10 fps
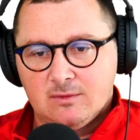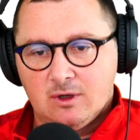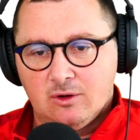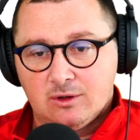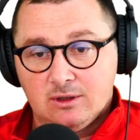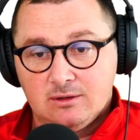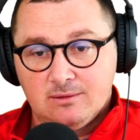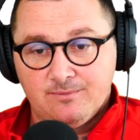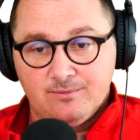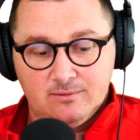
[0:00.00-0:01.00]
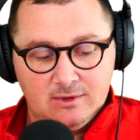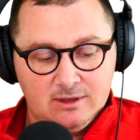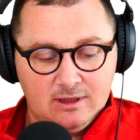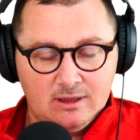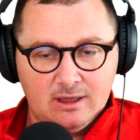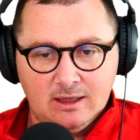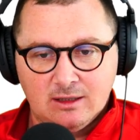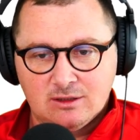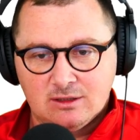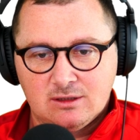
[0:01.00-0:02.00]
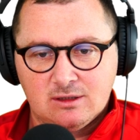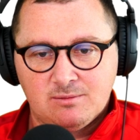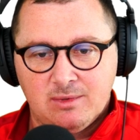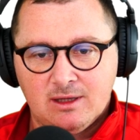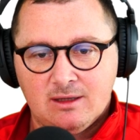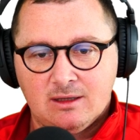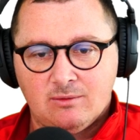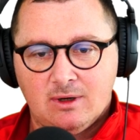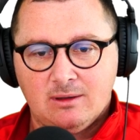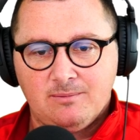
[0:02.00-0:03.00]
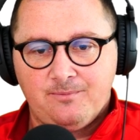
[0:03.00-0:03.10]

Lock it. And then I can just split that one.